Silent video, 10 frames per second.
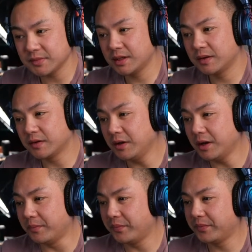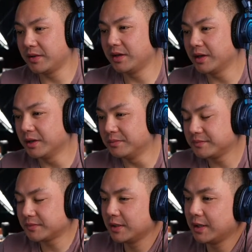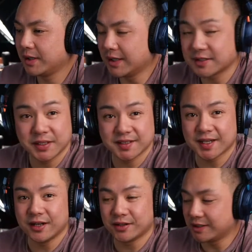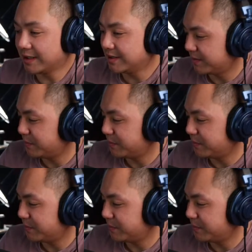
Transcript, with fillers: So yeah, there you go. That's my style, I guess.